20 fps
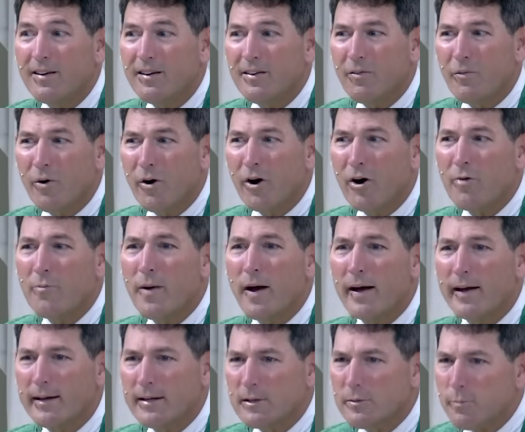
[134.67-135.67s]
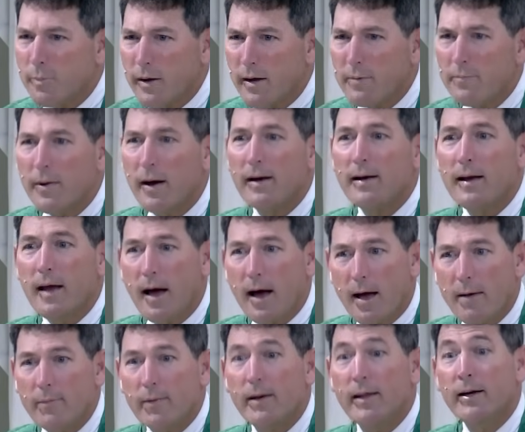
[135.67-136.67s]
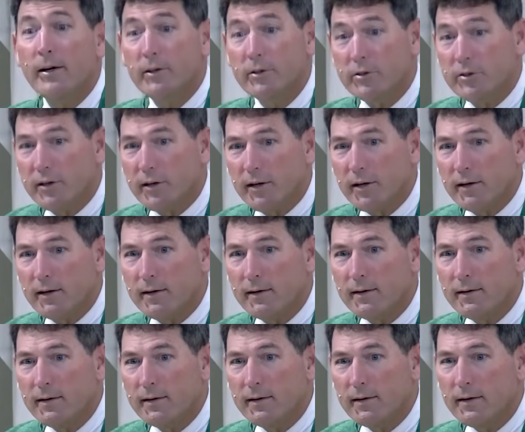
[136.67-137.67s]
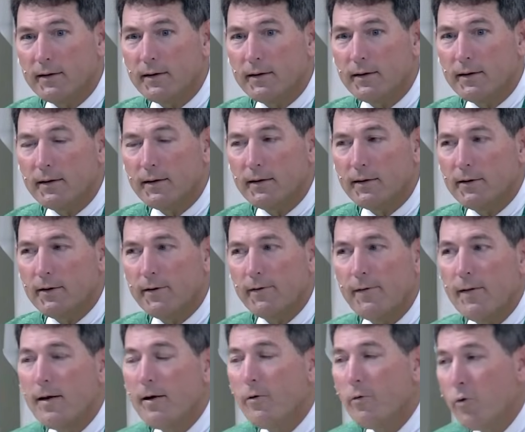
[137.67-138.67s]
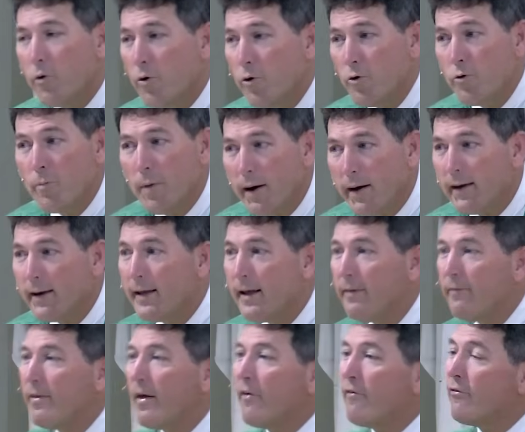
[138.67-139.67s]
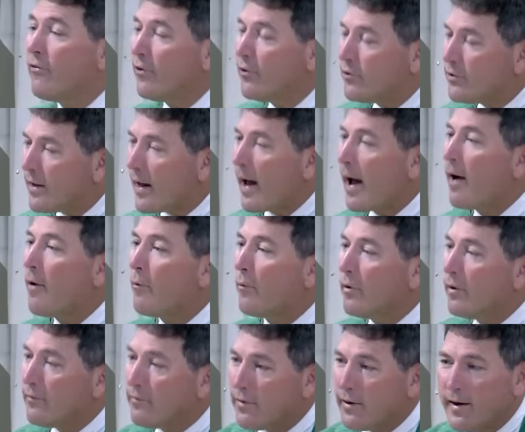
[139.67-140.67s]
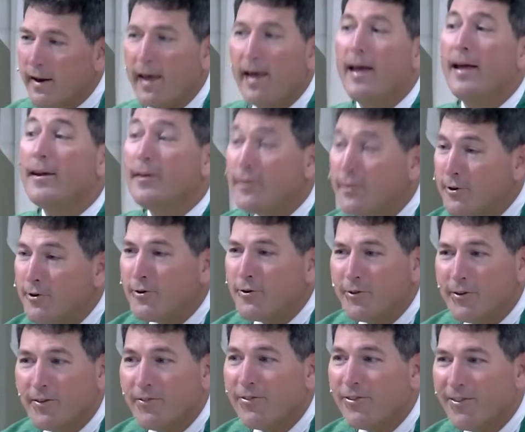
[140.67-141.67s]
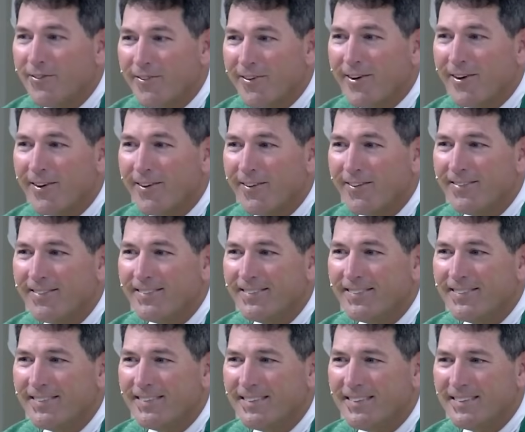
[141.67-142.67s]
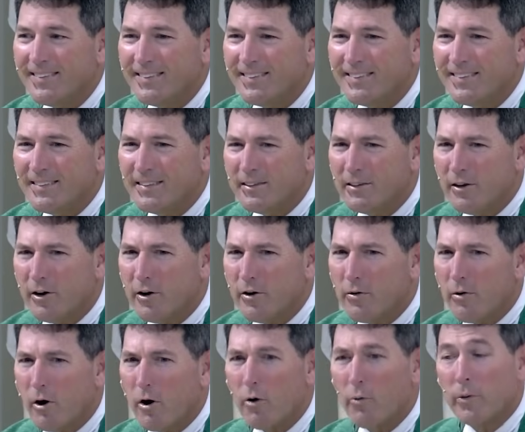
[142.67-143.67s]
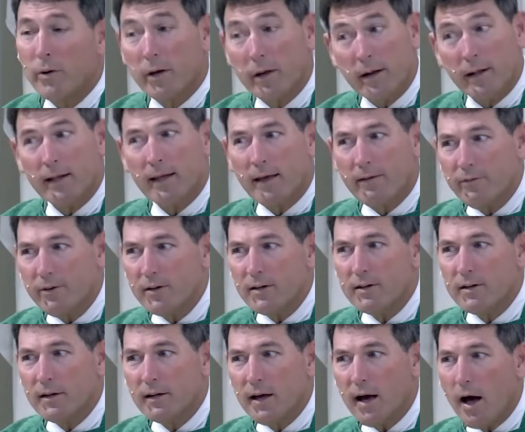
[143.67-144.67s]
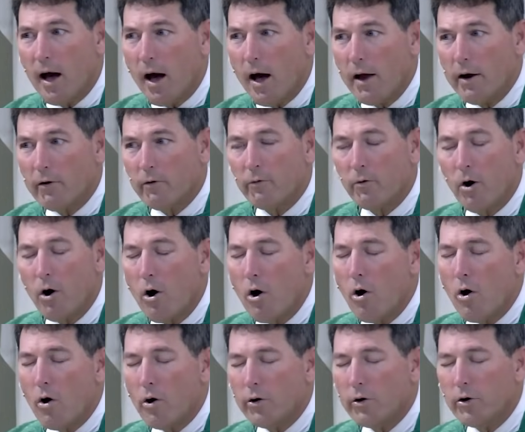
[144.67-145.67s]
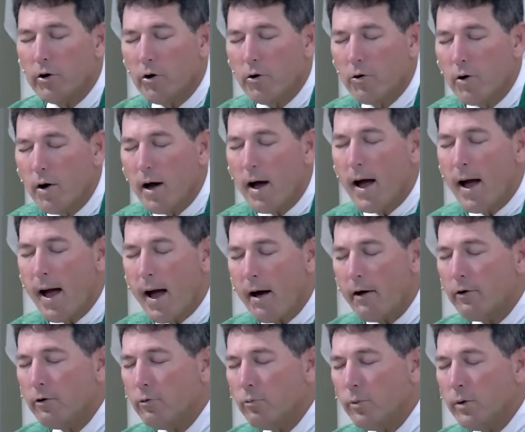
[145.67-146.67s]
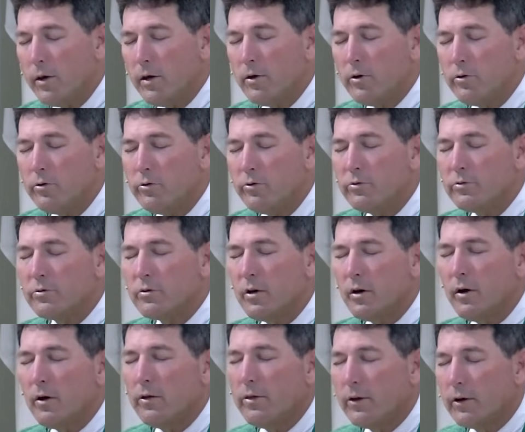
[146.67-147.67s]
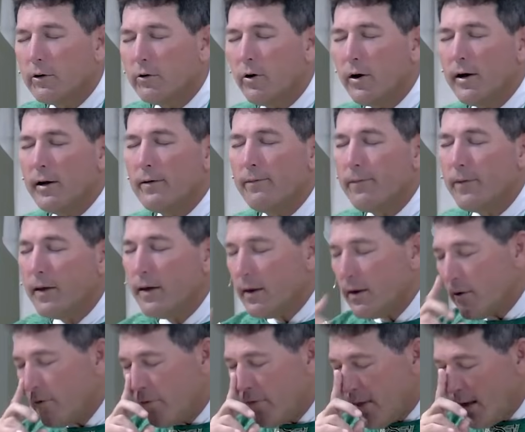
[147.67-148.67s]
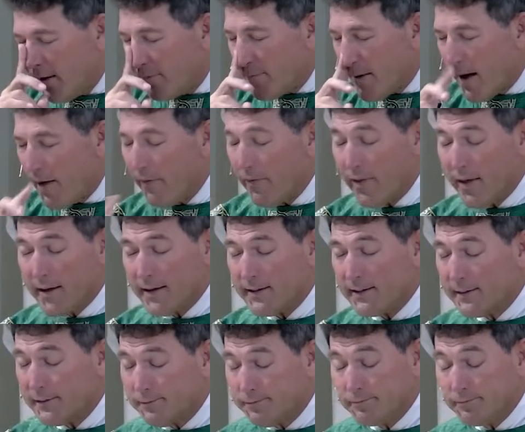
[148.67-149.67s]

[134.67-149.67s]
Where am I going to spend my time and energy? You know, who am I going to give that first hour of the day to, if you will? You know, are we going to give it to God or, you know, how do we use the great, you know, think about this.